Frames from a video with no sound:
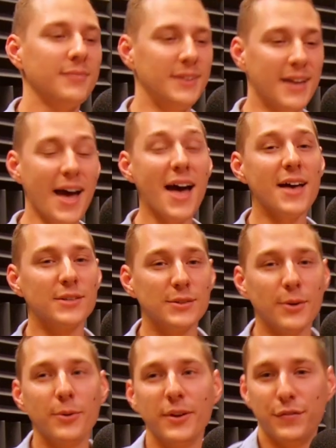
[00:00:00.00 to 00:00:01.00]
Yeah,
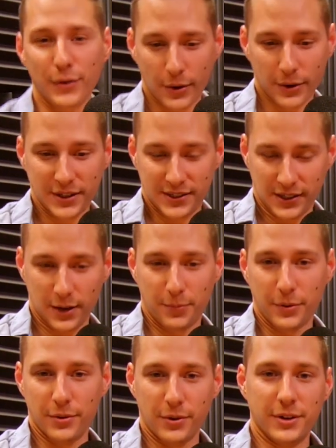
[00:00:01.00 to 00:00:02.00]
so if you're going to
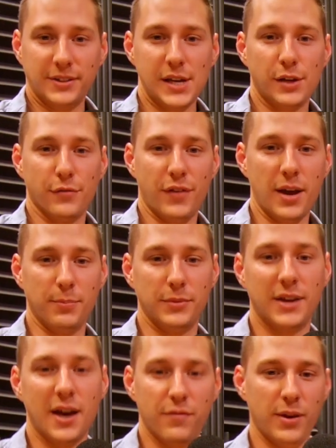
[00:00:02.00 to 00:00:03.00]
Singapore, they're going to take your vape. You
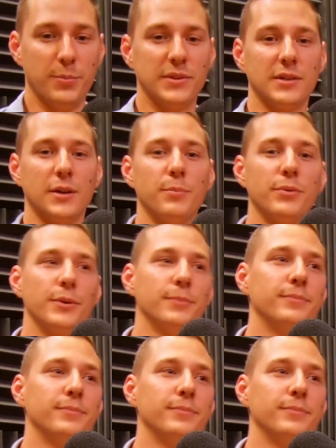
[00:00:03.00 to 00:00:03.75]
can't vape in Singapore.